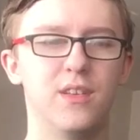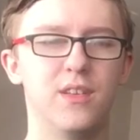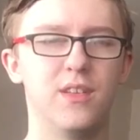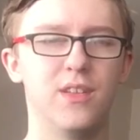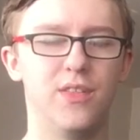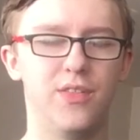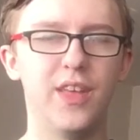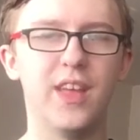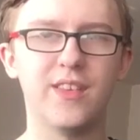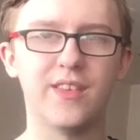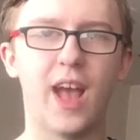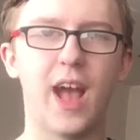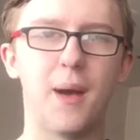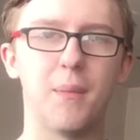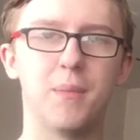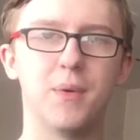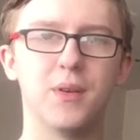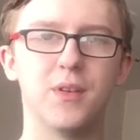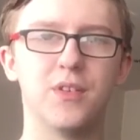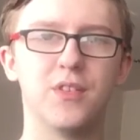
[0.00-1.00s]
this
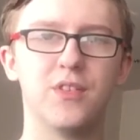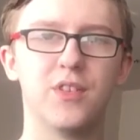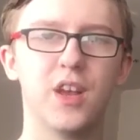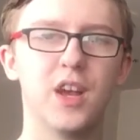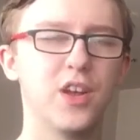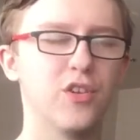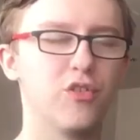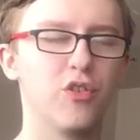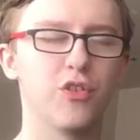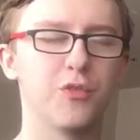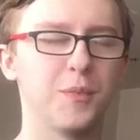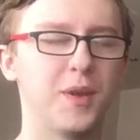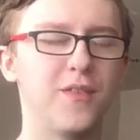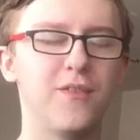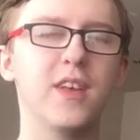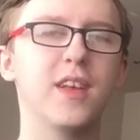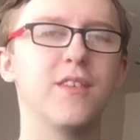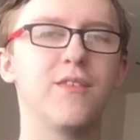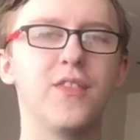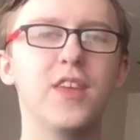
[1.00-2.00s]
happens. Trust me,
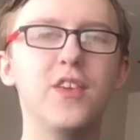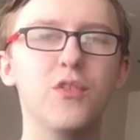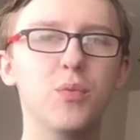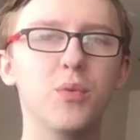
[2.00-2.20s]
if the